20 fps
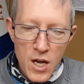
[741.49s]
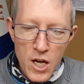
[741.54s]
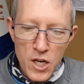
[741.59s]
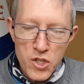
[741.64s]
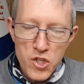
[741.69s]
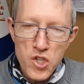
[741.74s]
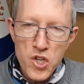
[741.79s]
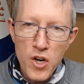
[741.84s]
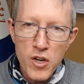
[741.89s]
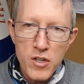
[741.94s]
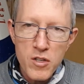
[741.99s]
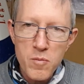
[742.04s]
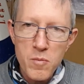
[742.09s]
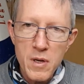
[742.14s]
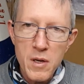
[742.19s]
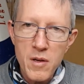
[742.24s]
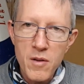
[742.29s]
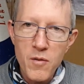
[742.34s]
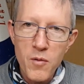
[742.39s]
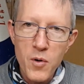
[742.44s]
it shocked
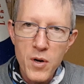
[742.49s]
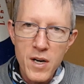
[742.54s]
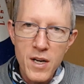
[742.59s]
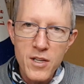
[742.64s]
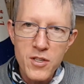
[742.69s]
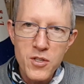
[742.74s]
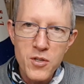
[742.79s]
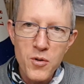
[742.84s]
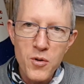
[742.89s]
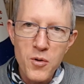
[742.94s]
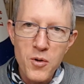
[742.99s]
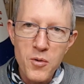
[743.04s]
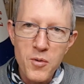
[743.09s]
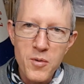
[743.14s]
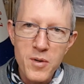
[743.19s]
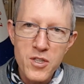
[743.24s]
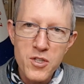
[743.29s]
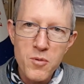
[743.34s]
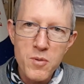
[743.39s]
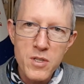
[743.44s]
me what I saw,
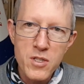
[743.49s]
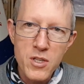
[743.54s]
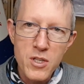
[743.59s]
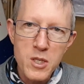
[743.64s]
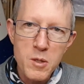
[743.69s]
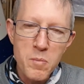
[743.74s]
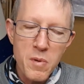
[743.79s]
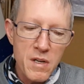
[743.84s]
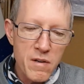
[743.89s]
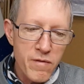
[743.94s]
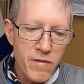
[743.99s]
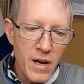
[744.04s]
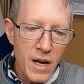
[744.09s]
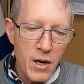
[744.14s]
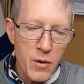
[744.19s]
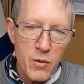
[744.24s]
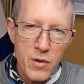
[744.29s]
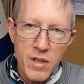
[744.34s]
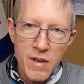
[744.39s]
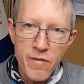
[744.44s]
which was a
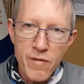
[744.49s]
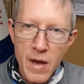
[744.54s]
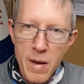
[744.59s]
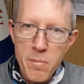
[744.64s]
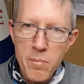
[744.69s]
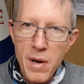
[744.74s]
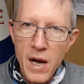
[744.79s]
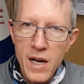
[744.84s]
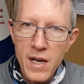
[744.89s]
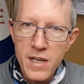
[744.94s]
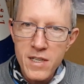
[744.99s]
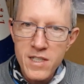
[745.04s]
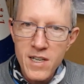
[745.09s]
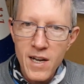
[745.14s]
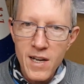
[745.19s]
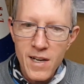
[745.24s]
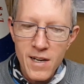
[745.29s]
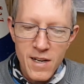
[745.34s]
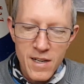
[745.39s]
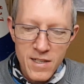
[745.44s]
Spitfire with a vampire
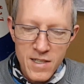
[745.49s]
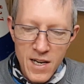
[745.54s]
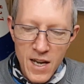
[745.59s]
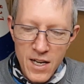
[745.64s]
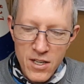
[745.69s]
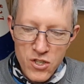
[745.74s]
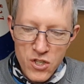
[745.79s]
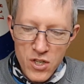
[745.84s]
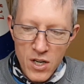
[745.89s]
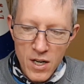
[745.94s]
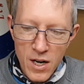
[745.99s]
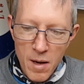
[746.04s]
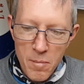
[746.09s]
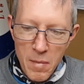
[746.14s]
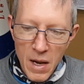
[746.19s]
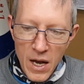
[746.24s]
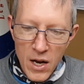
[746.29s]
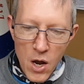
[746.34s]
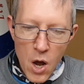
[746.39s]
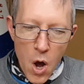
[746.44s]
tail attached. And I'm
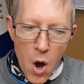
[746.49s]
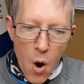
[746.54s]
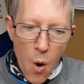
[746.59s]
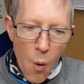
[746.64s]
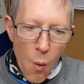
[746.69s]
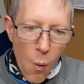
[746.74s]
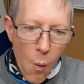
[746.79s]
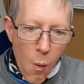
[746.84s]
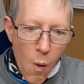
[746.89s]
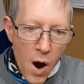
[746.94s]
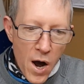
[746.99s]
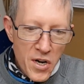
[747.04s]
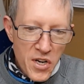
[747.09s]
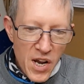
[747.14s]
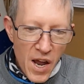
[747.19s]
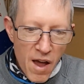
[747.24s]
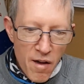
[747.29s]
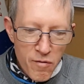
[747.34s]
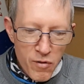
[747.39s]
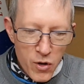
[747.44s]
like, what
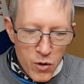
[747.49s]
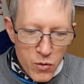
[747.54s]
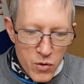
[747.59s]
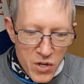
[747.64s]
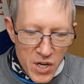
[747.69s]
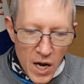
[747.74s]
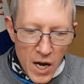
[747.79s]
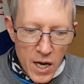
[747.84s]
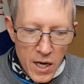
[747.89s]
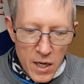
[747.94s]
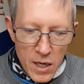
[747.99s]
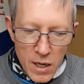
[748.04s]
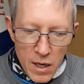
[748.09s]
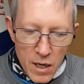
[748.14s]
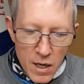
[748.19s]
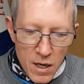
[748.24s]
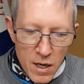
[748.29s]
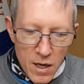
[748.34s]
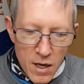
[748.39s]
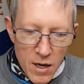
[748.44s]
have you done?
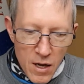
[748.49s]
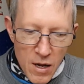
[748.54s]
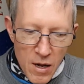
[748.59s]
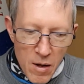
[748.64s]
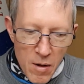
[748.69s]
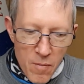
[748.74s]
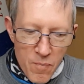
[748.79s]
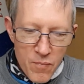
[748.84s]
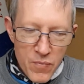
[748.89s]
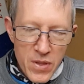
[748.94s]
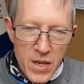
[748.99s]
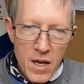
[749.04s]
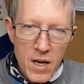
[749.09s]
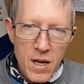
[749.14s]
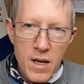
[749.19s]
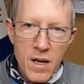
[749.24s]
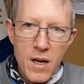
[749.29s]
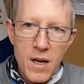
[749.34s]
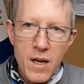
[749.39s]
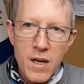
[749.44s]

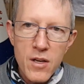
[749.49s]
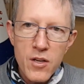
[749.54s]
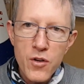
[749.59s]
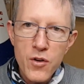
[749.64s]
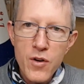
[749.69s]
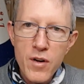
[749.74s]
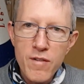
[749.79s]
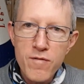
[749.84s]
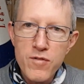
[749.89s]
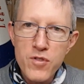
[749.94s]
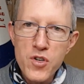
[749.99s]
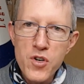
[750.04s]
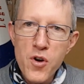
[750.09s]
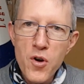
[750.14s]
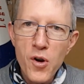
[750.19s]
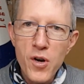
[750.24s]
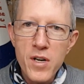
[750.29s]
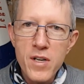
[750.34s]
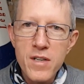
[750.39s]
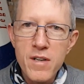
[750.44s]
You have
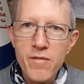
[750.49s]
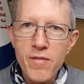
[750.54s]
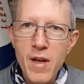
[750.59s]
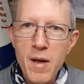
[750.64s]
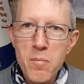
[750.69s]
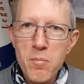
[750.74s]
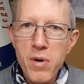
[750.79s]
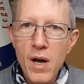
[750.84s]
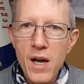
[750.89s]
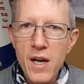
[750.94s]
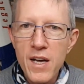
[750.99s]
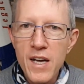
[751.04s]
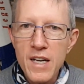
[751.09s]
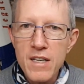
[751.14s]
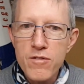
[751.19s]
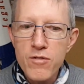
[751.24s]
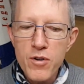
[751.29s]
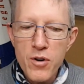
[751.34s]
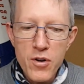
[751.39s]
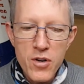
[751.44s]
ruined a vampire
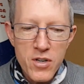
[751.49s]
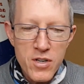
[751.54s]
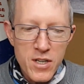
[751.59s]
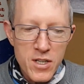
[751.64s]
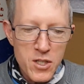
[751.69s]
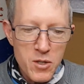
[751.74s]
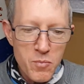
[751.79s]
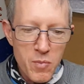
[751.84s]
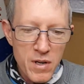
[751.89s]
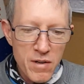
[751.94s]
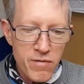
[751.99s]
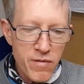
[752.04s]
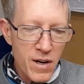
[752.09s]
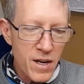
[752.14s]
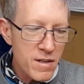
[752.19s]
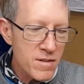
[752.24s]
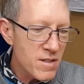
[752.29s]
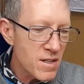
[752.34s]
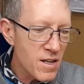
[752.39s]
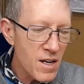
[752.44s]
and ruined a
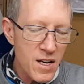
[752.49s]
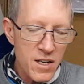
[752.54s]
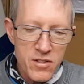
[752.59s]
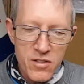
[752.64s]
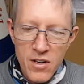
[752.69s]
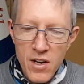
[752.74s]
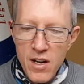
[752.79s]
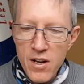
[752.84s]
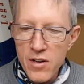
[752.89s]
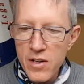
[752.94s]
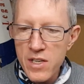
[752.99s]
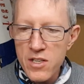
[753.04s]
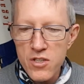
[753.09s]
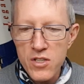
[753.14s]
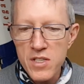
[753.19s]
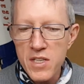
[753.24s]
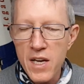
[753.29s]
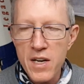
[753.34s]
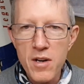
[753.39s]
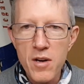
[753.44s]
Spitfire. And like, no, he
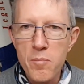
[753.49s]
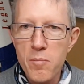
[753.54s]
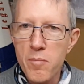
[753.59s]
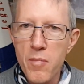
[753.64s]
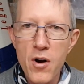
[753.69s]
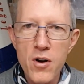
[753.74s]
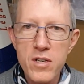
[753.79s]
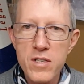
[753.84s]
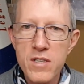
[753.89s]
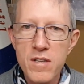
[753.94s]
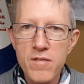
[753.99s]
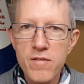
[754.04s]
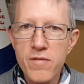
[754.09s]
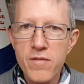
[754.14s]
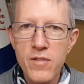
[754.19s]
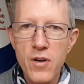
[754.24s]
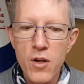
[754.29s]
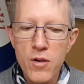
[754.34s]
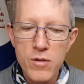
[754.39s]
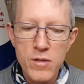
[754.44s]
just had a box of
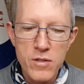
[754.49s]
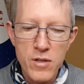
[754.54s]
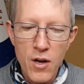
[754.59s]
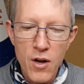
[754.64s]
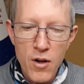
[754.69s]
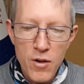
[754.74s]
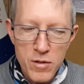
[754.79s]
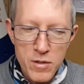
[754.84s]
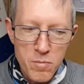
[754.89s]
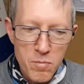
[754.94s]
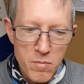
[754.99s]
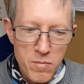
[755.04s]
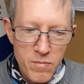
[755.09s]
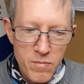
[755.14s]
old